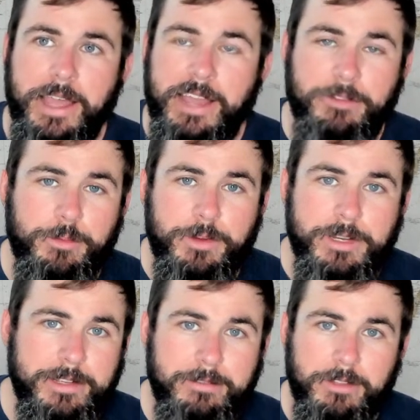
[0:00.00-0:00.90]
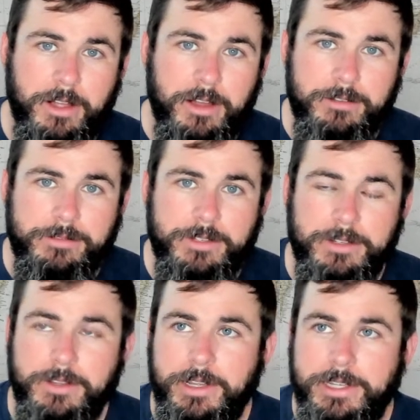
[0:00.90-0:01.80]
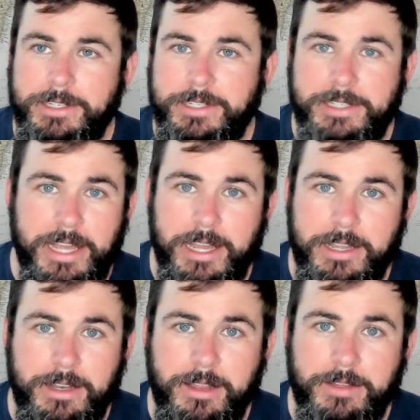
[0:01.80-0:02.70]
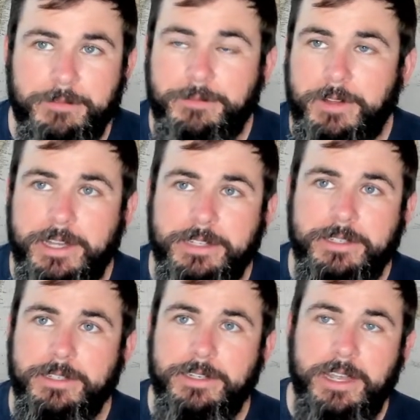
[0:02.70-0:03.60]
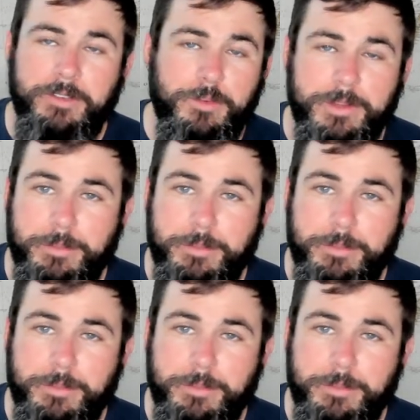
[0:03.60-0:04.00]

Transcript: everyone he loved is dead, friends and everyone.